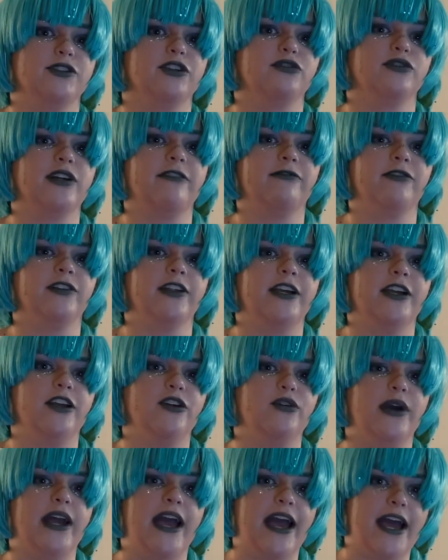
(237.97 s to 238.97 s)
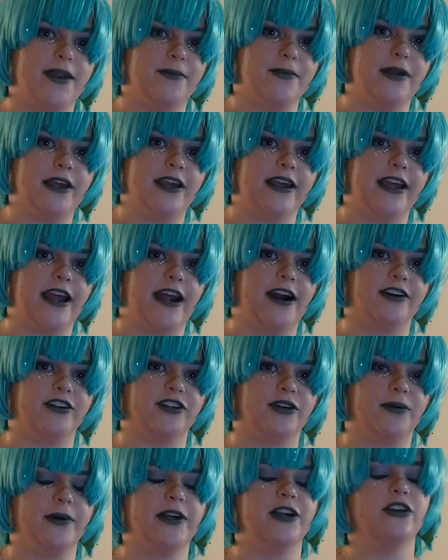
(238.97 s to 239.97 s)
So definitely you can be in
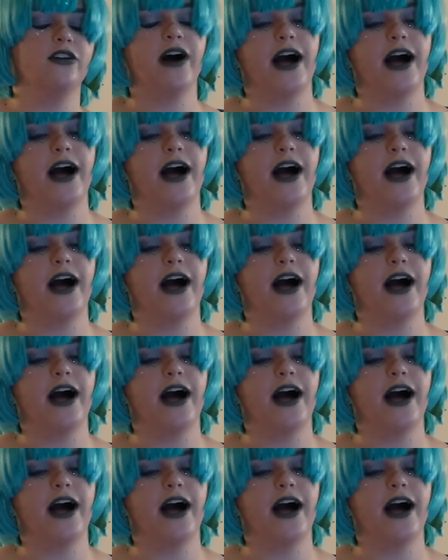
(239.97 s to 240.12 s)
character, but you